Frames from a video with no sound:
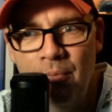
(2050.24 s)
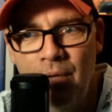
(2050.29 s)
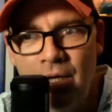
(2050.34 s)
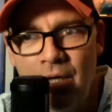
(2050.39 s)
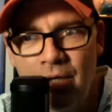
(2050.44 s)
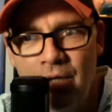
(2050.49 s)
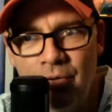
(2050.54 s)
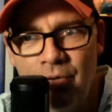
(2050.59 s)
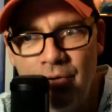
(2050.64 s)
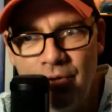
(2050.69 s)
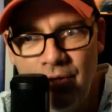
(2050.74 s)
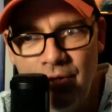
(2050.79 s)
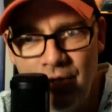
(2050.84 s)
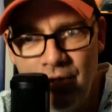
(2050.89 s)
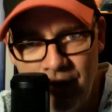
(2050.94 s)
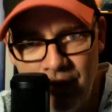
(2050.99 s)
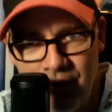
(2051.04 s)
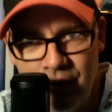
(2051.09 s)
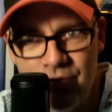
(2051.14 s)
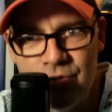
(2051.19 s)
I don't think,
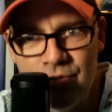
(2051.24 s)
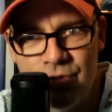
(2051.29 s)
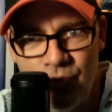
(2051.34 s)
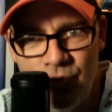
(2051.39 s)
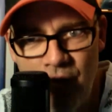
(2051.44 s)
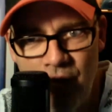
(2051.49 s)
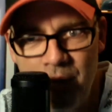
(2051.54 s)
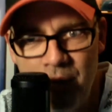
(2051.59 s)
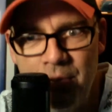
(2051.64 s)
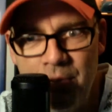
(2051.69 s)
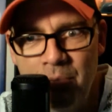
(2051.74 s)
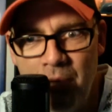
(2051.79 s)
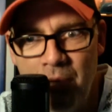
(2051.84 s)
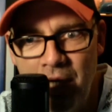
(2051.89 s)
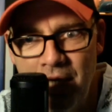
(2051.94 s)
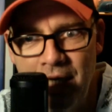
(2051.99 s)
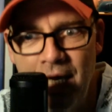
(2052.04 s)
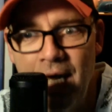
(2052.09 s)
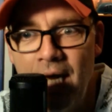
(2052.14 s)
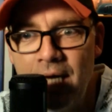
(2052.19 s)
describing
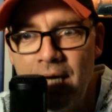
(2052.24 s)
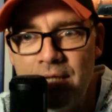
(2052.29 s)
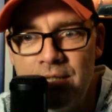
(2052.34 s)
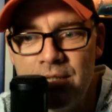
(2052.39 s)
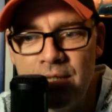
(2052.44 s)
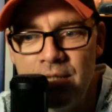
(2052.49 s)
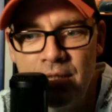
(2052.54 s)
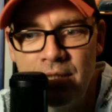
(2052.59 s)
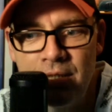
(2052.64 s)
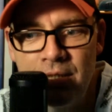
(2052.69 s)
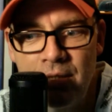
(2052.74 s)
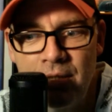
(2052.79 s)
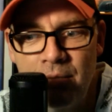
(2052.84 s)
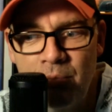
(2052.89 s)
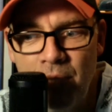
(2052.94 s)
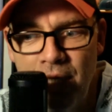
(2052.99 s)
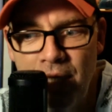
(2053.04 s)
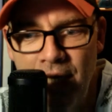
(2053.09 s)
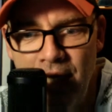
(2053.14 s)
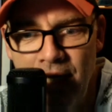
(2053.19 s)
my act.
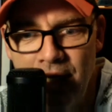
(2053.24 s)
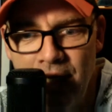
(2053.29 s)
My Tell act me